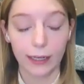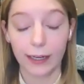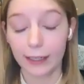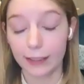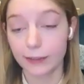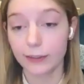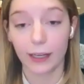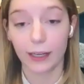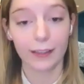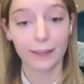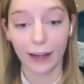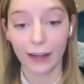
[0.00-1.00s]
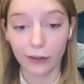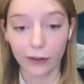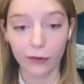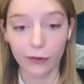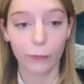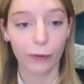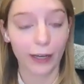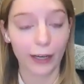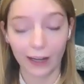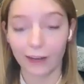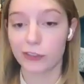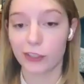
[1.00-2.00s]
And on that note, we're going
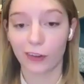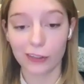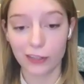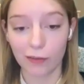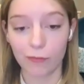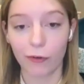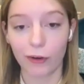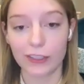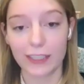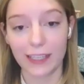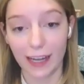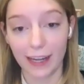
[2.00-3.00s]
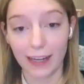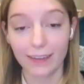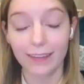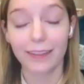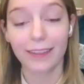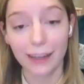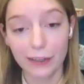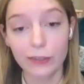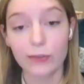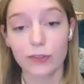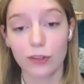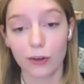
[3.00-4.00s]
to have to close up for today. Thank
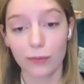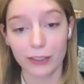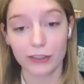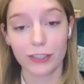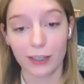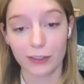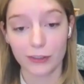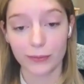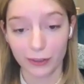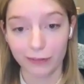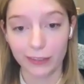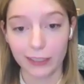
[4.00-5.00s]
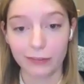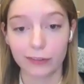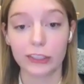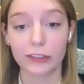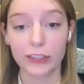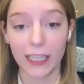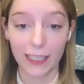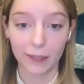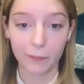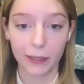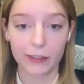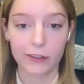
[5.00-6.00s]
you so much, Dr. Murphy, for your
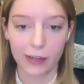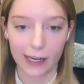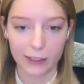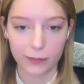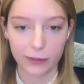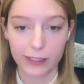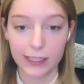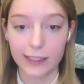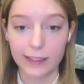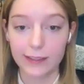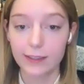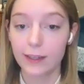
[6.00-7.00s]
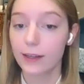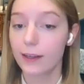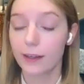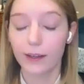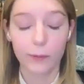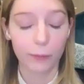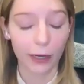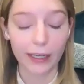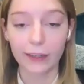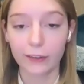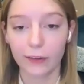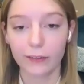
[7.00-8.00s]
time and your expertise,
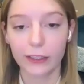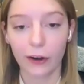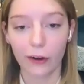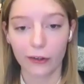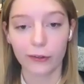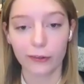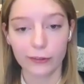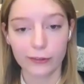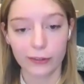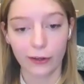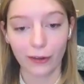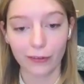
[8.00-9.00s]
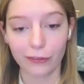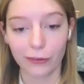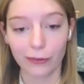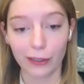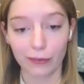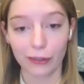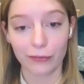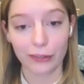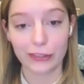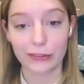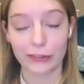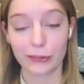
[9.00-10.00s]
breaking down the articles and all of the relevant
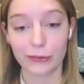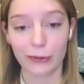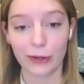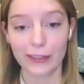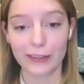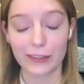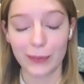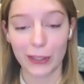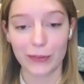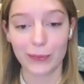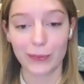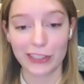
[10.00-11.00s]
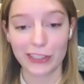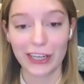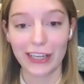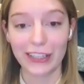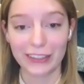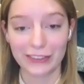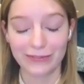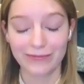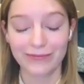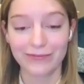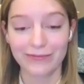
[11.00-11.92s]
research for us. It's much appreciated.